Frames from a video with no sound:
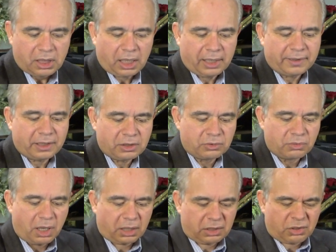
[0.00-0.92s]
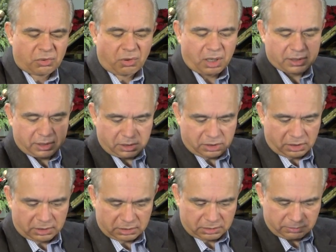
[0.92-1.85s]
and they do not cross each
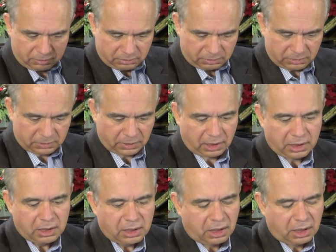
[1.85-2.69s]
other, okay?